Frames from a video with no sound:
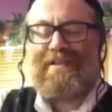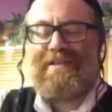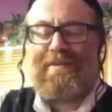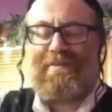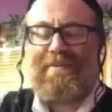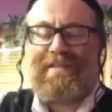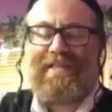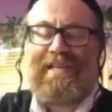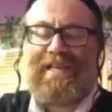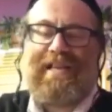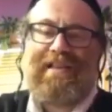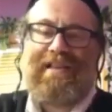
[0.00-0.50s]
So
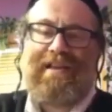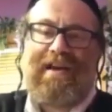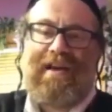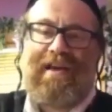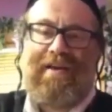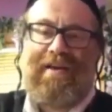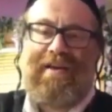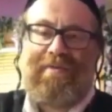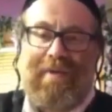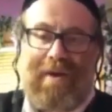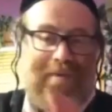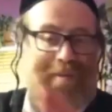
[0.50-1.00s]
we said uh,
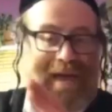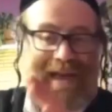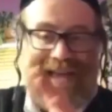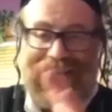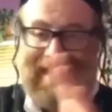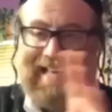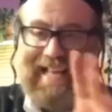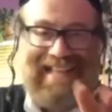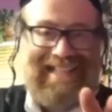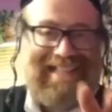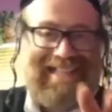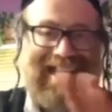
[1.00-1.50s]
uh
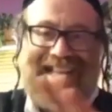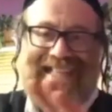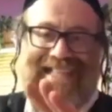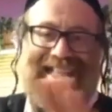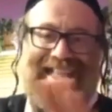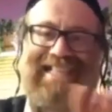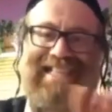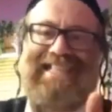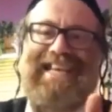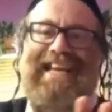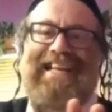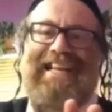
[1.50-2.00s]
it, that's
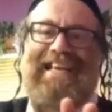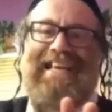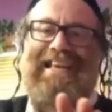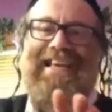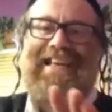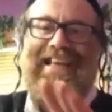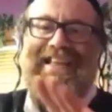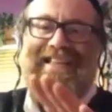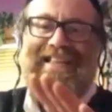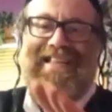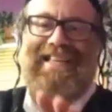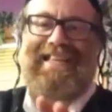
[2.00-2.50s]
exactly
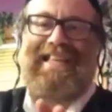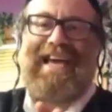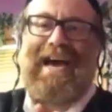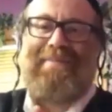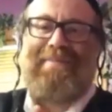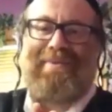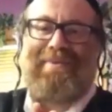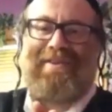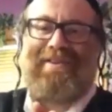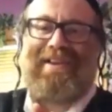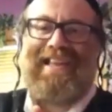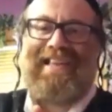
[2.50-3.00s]
the
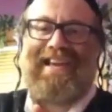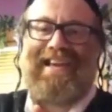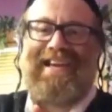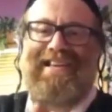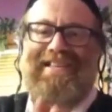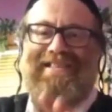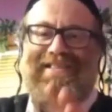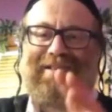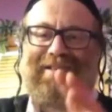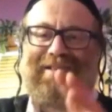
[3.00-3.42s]
topic, right, guys?